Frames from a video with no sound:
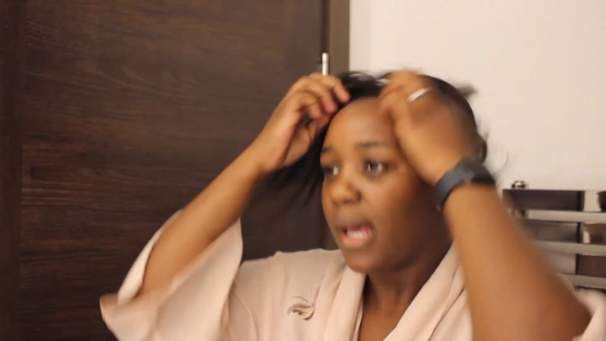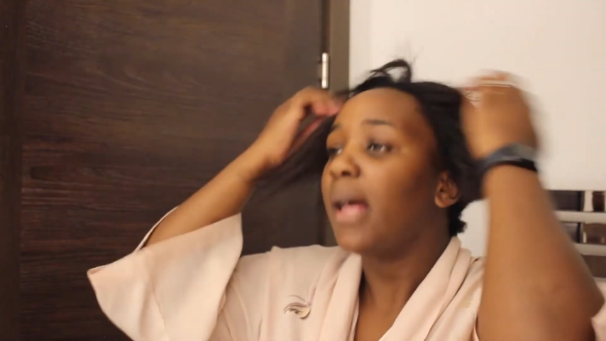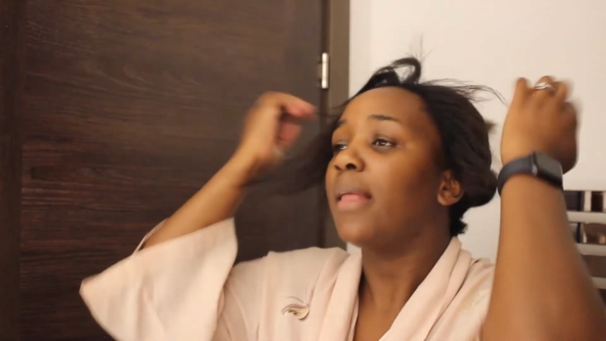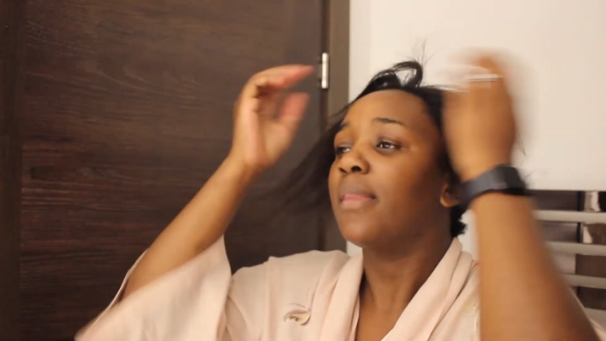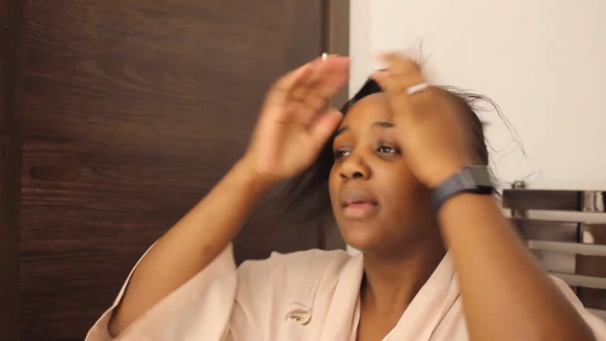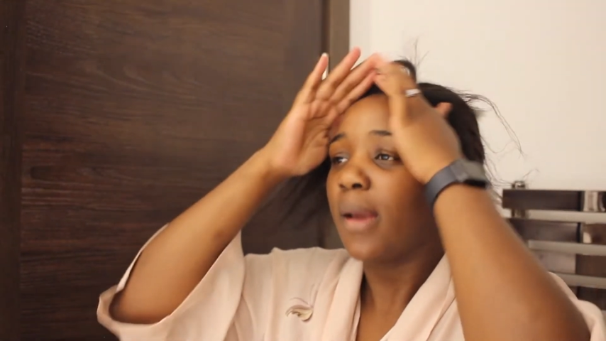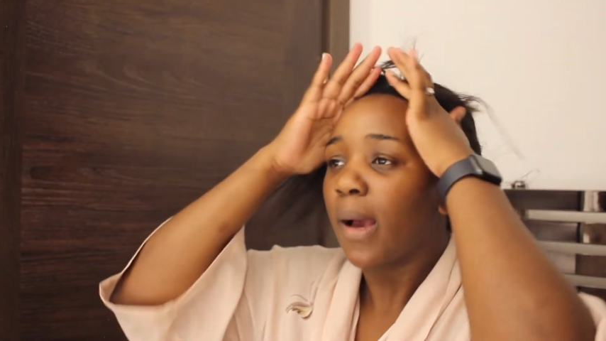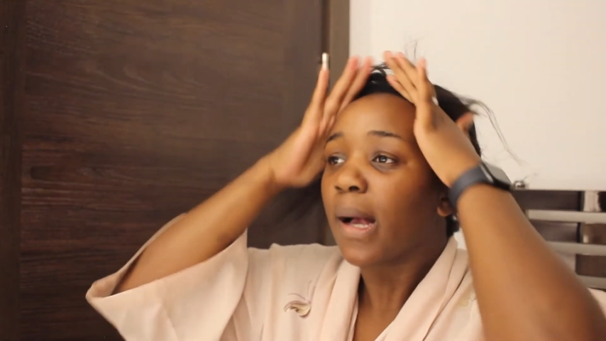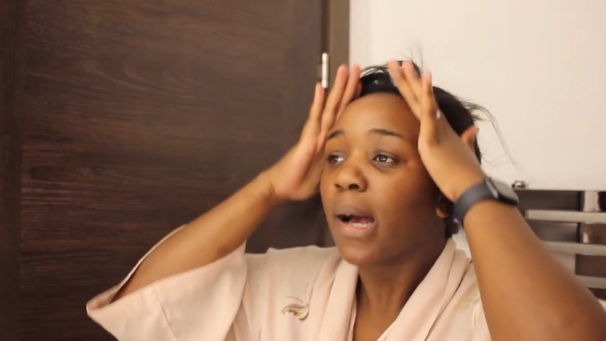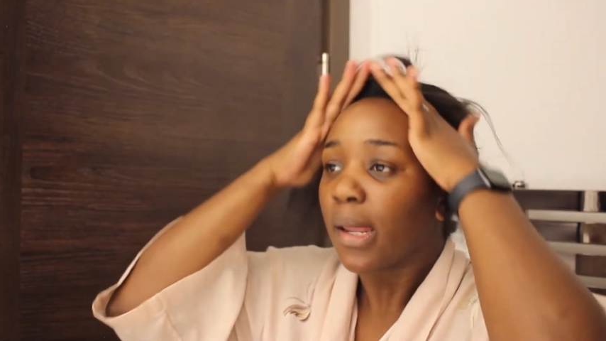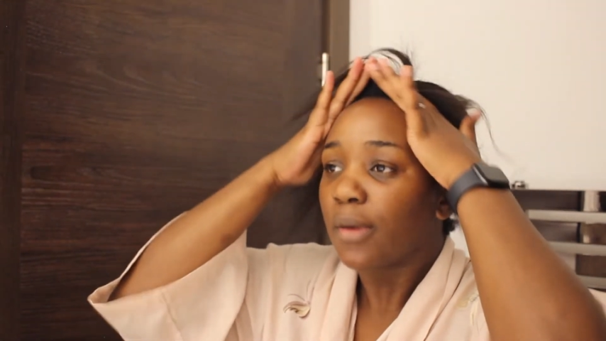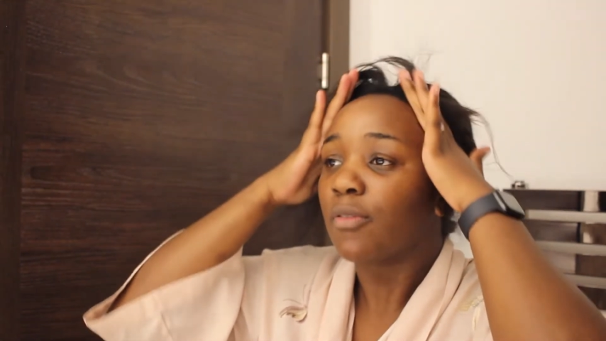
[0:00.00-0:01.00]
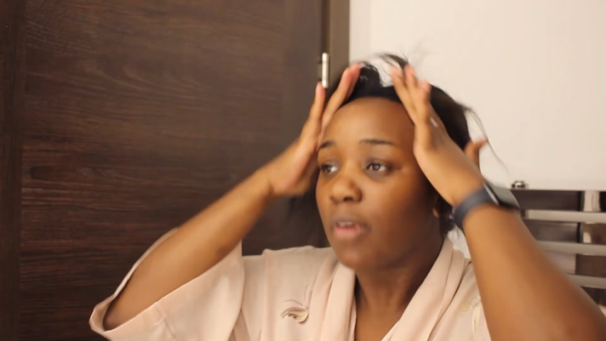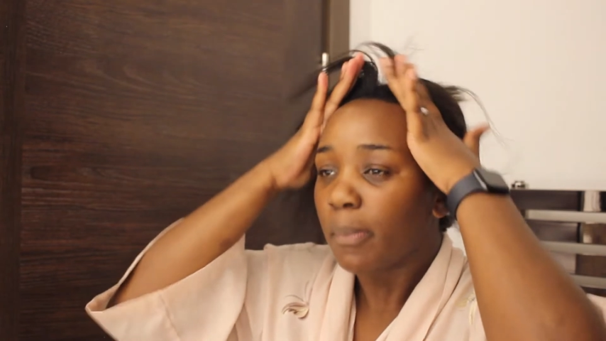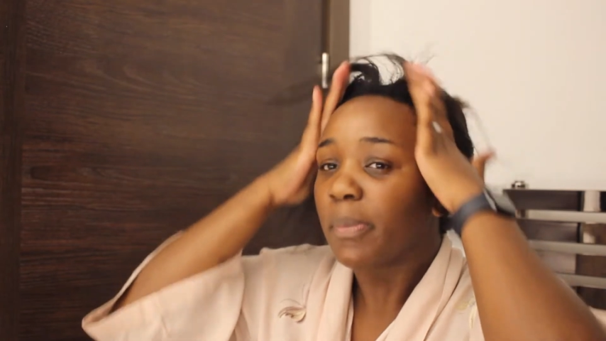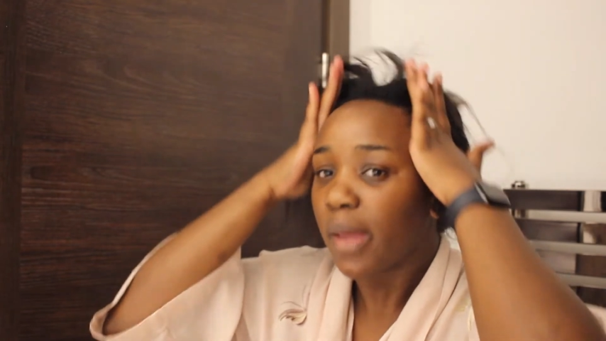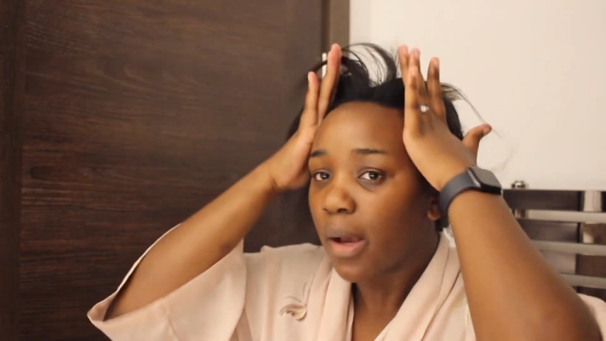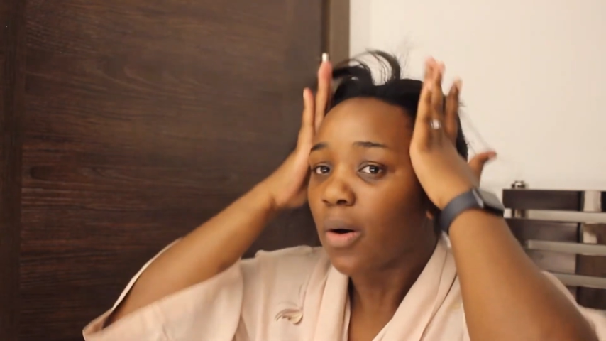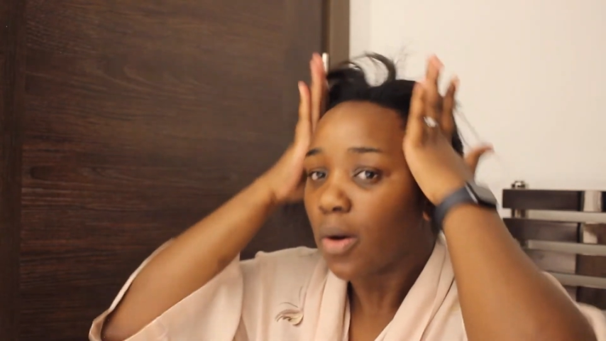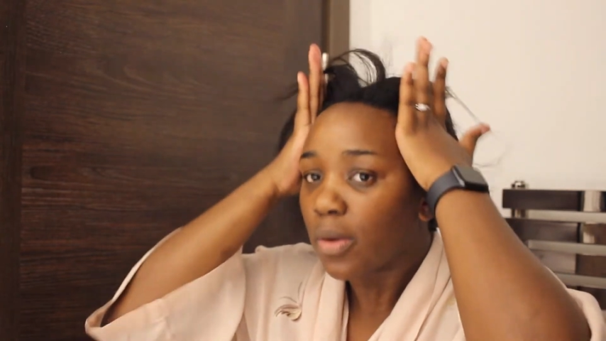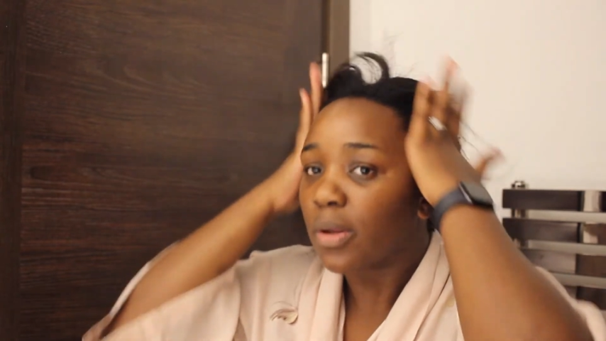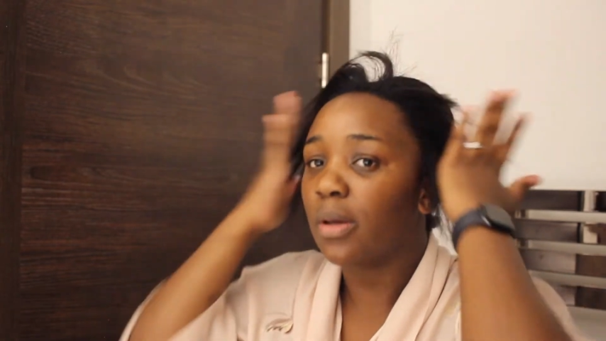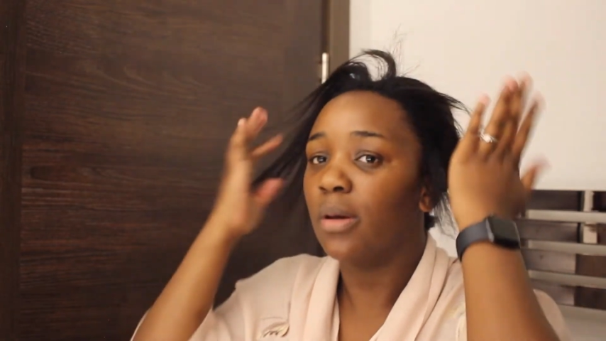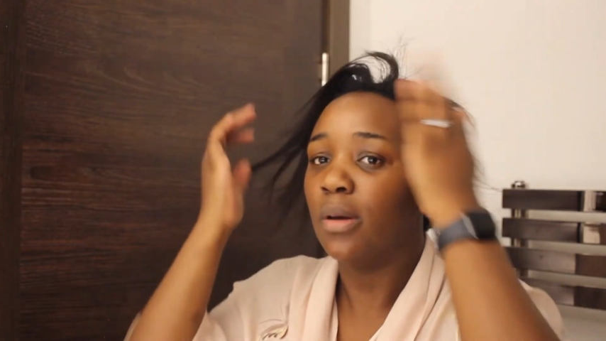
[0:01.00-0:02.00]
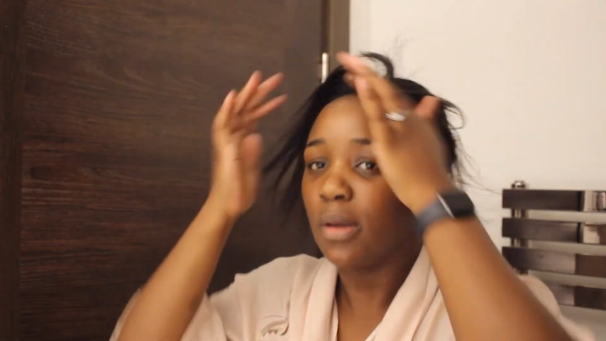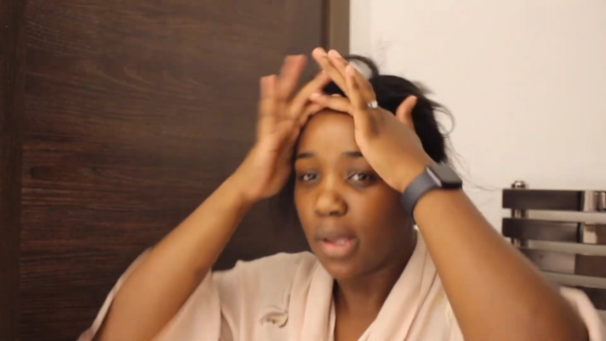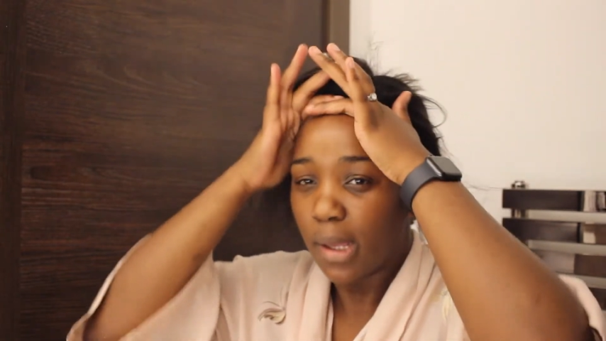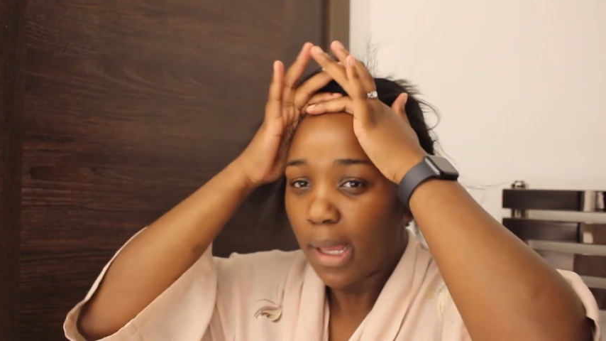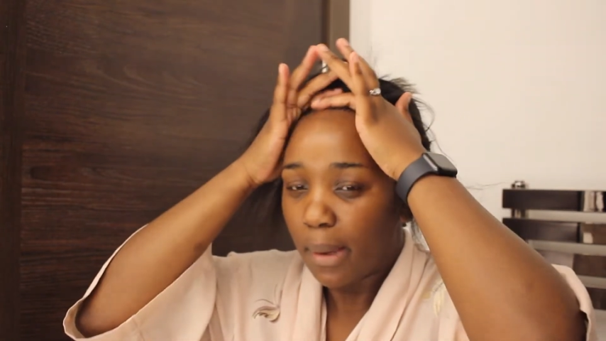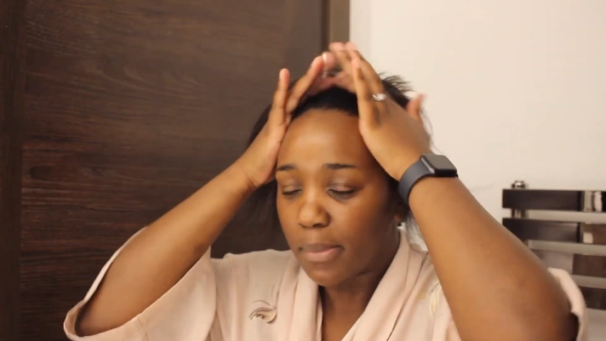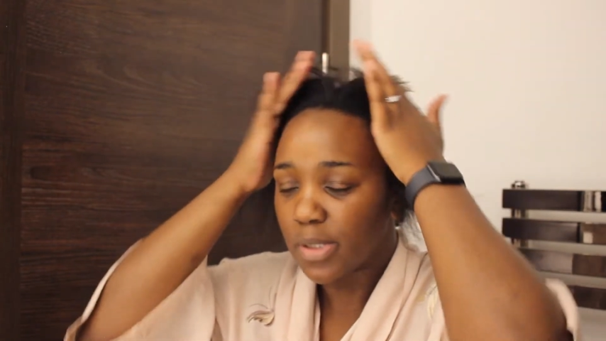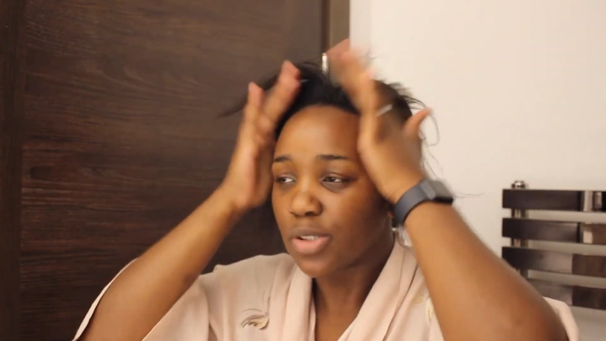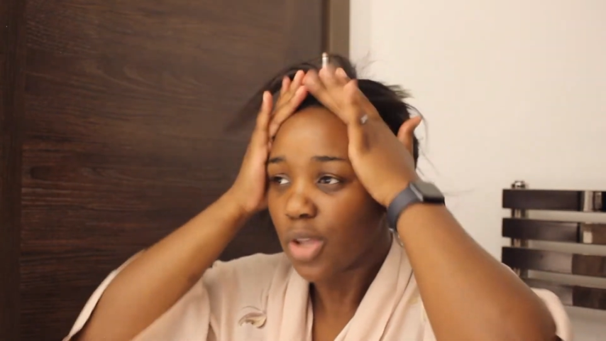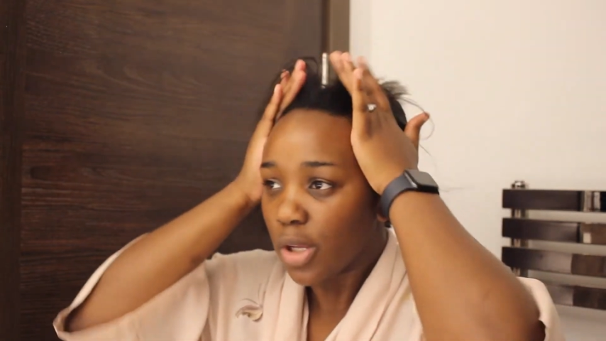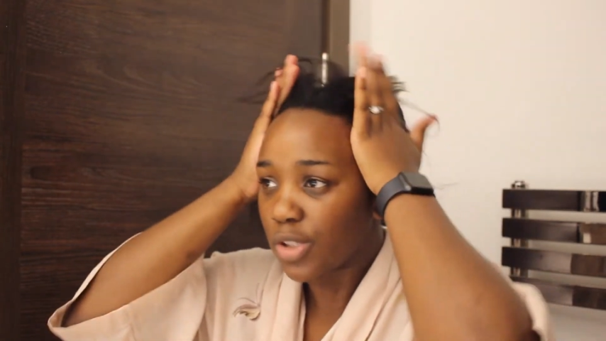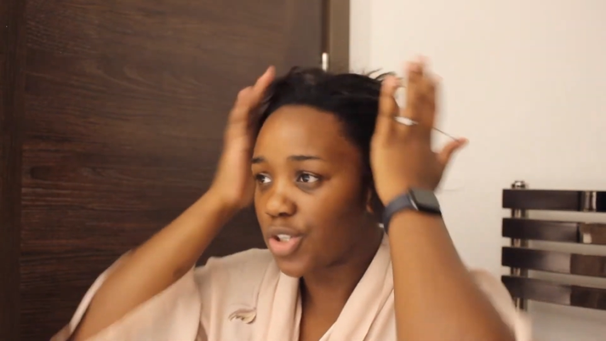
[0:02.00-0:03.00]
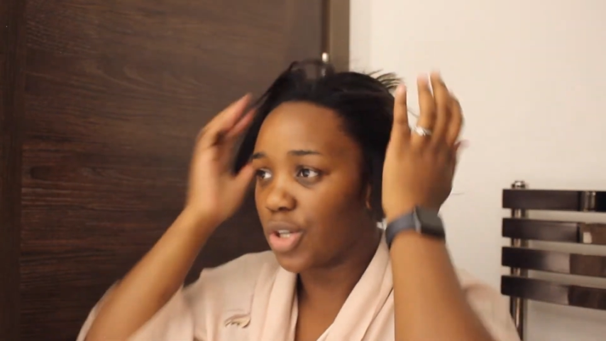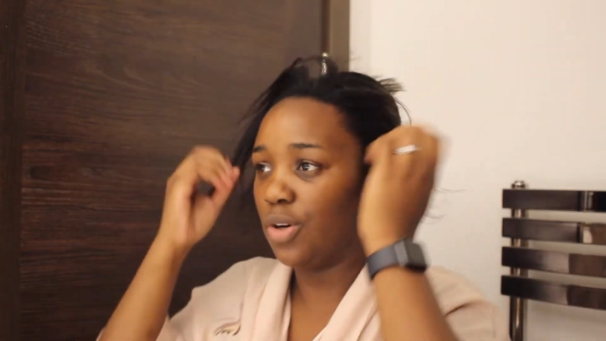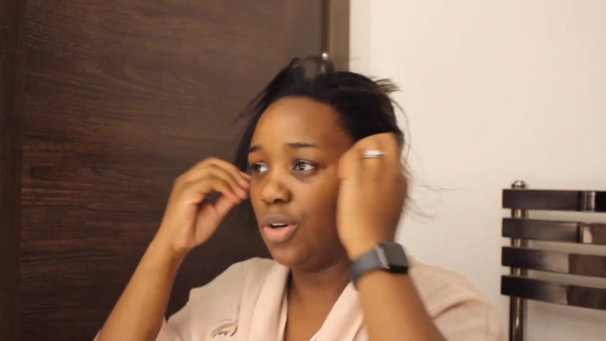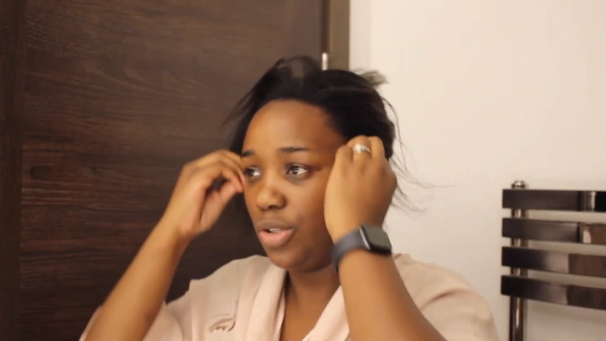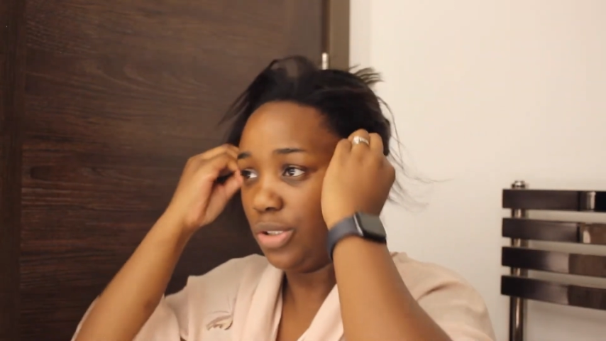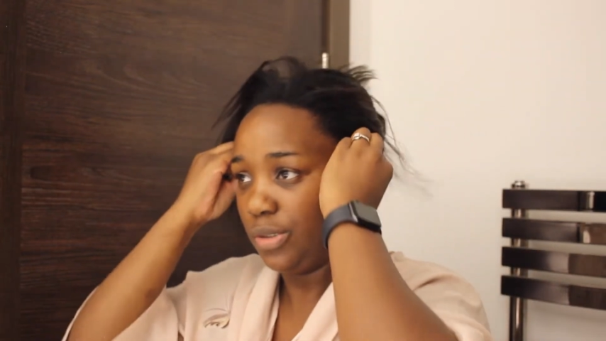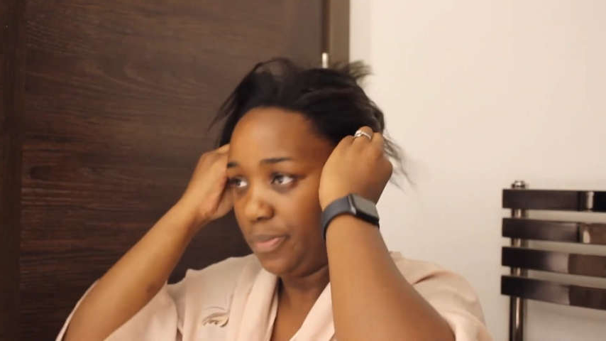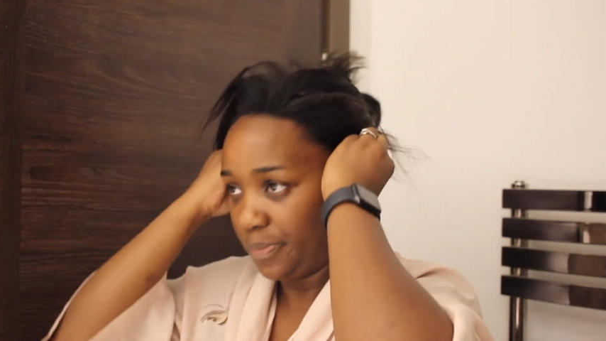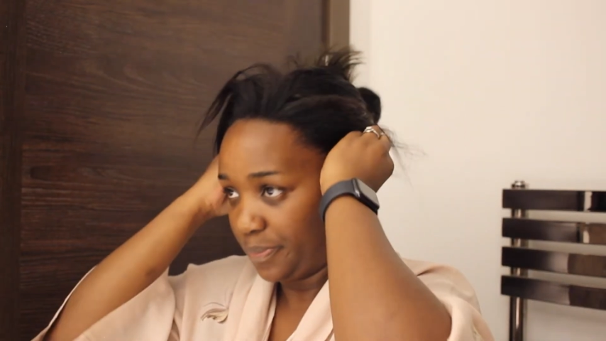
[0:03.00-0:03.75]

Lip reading: and then I'll kind of rub that on and massage it on.